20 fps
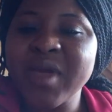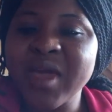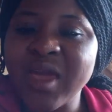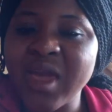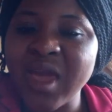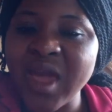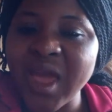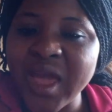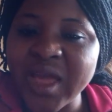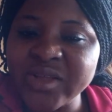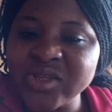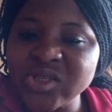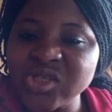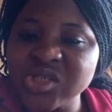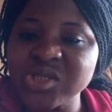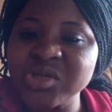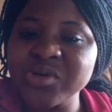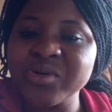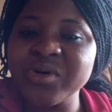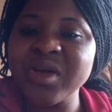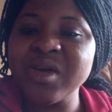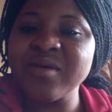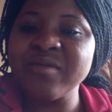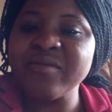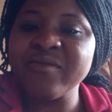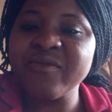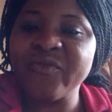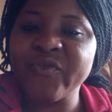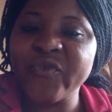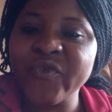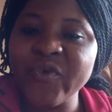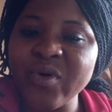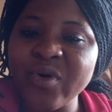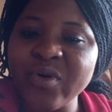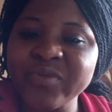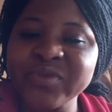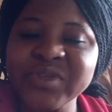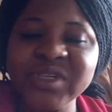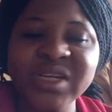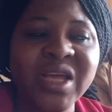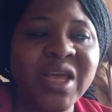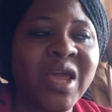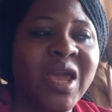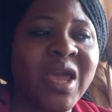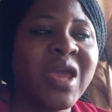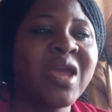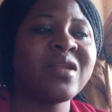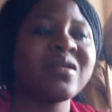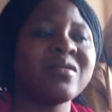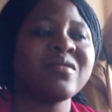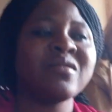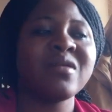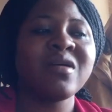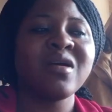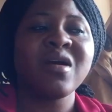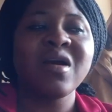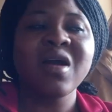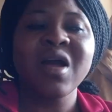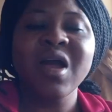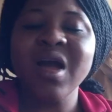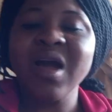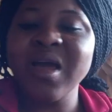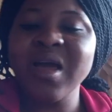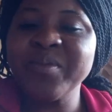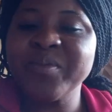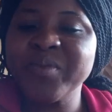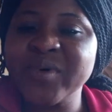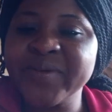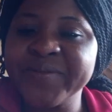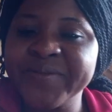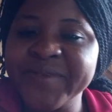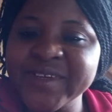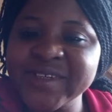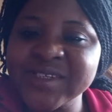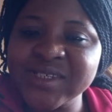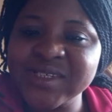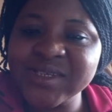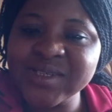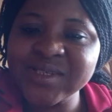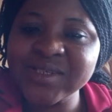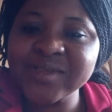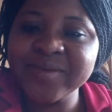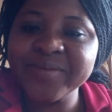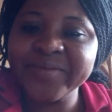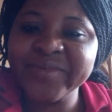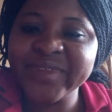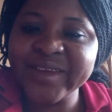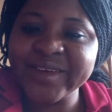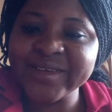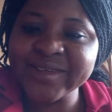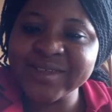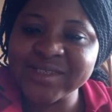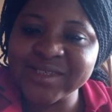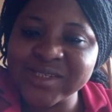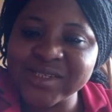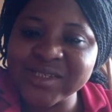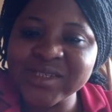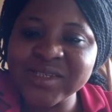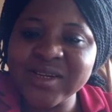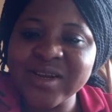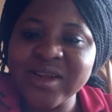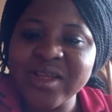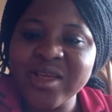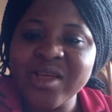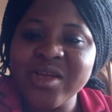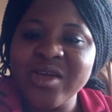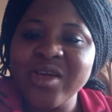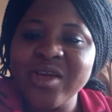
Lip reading: get you involved in hypothesis testing.